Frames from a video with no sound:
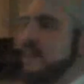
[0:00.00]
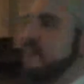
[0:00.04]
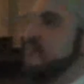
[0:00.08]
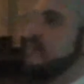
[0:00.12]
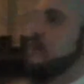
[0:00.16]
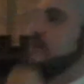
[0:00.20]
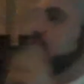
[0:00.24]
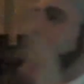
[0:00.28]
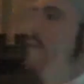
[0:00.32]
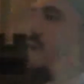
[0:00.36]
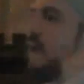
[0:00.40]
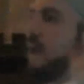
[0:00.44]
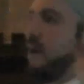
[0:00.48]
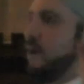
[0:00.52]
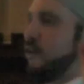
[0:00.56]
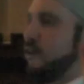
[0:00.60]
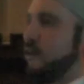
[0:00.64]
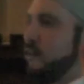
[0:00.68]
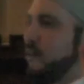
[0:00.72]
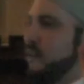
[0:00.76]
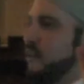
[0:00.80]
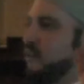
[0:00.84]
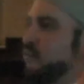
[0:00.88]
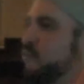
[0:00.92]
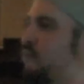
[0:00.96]
laissez-faire
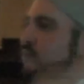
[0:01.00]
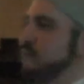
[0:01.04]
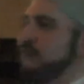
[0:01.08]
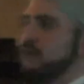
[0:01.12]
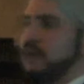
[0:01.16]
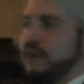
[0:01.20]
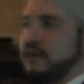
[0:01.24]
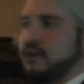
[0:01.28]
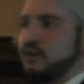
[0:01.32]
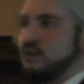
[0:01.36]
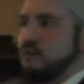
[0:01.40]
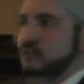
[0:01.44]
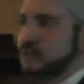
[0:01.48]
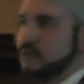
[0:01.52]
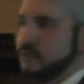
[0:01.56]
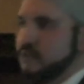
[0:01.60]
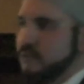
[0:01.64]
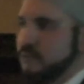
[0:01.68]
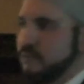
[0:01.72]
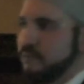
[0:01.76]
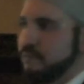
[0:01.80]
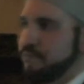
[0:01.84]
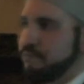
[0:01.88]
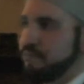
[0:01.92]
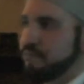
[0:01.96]
economics with luxuries.
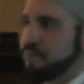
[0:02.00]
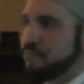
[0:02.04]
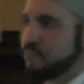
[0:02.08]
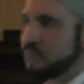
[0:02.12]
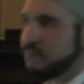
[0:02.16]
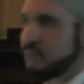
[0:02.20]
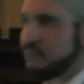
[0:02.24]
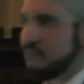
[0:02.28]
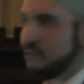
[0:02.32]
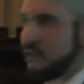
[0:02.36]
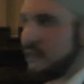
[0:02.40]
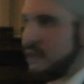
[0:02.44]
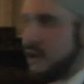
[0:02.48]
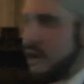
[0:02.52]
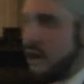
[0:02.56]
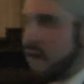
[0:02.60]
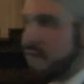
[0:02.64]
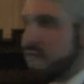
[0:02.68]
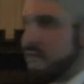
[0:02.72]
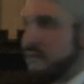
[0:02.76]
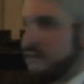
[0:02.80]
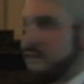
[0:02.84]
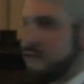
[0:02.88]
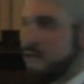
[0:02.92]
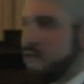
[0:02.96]

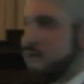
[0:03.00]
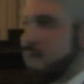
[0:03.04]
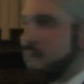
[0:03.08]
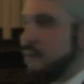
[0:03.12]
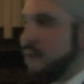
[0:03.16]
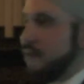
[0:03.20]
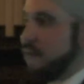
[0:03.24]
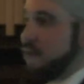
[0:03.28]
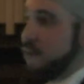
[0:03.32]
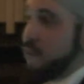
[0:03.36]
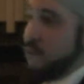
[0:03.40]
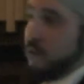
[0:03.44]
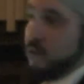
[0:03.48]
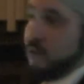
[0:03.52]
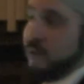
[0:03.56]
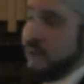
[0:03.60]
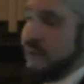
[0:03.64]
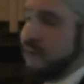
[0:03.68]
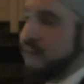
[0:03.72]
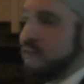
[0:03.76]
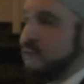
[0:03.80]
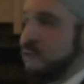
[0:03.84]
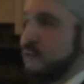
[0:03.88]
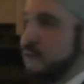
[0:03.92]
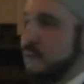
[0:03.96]
But if you want, we
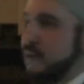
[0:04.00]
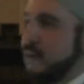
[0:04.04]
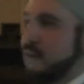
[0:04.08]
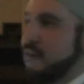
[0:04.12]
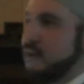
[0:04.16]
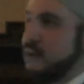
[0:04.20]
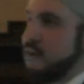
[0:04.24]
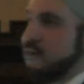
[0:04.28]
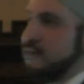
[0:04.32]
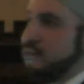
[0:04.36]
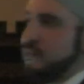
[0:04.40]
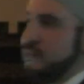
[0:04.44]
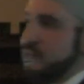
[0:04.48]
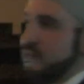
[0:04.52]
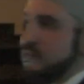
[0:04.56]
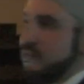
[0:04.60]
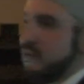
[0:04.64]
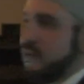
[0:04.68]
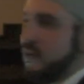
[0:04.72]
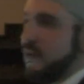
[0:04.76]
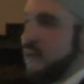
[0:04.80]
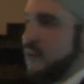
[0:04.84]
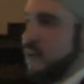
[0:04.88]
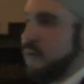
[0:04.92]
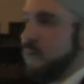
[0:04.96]
can talk about it afterwards
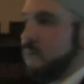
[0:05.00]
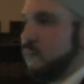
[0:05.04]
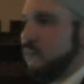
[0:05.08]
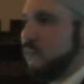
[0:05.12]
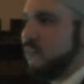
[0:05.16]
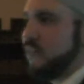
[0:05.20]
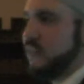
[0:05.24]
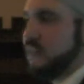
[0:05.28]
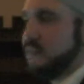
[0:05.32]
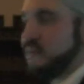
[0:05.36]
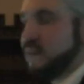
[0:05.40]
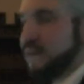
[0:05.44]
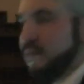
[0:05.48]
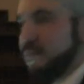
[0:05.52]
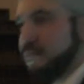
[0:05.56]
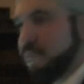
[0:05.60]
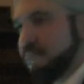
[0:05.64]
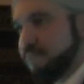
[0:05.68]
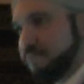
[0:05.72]
in more detail.